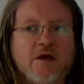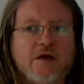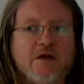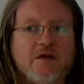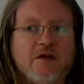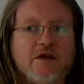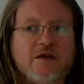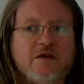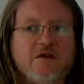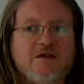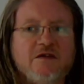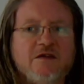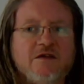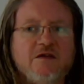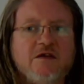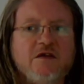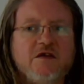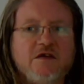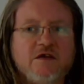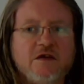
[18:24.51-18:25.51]
That
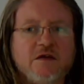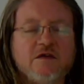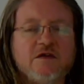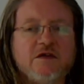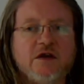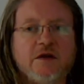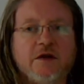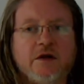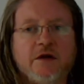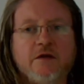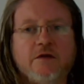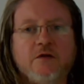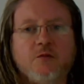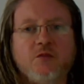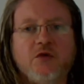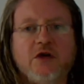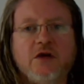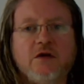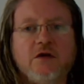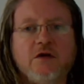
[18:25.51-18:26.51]
distance can either
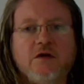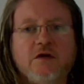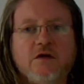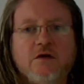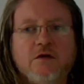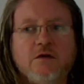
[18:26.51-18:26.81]
be